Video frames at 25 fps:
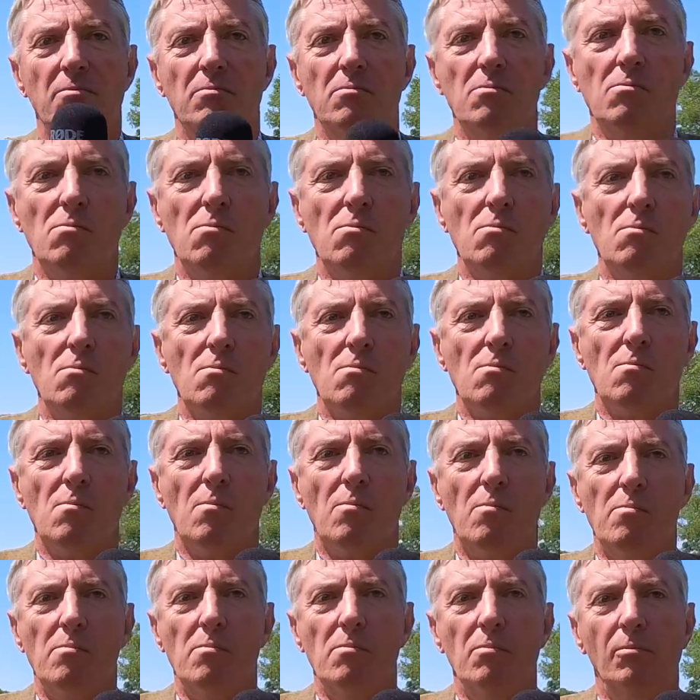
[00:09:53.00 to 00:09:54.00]
See,
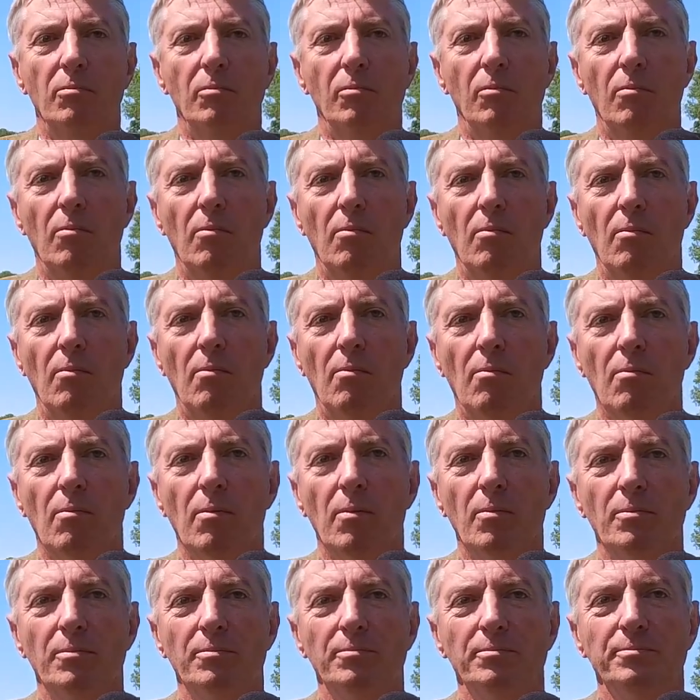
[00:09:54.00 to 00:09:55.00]
that's quite
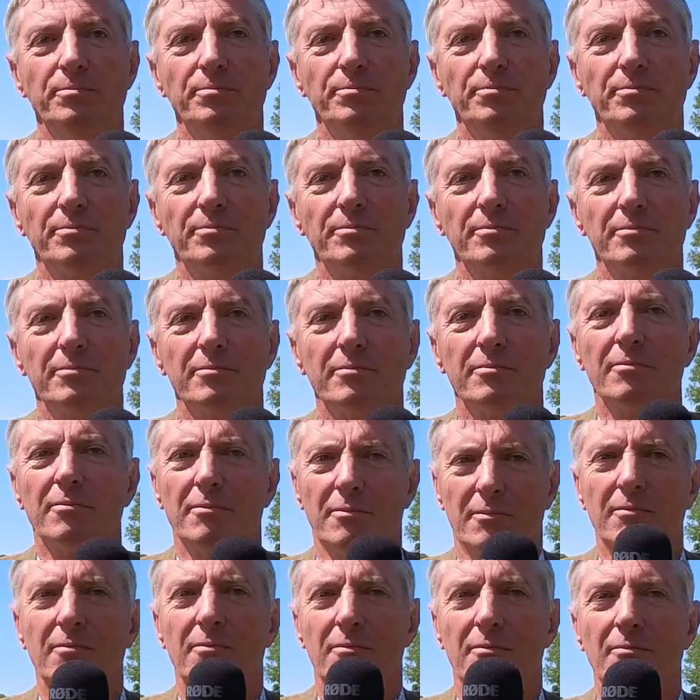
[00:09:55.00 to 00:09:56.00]
cool.
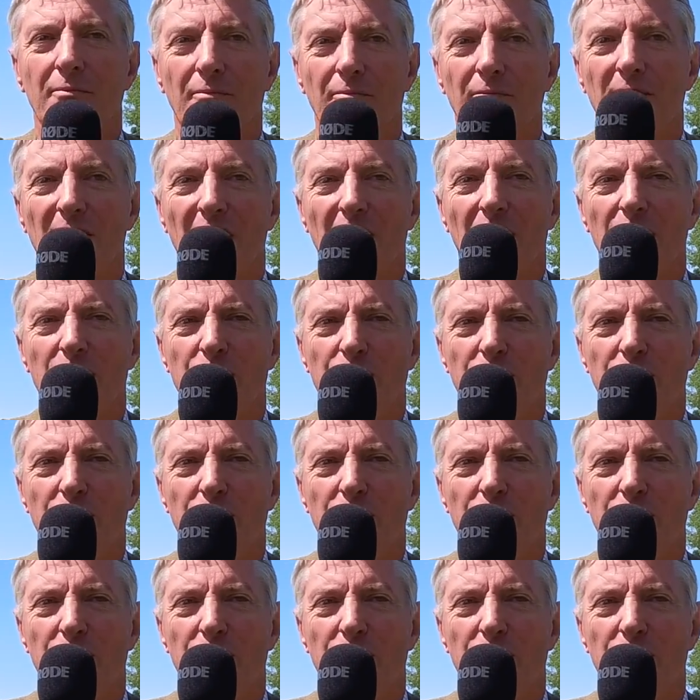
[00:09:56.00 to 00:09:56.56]
That would be very cool.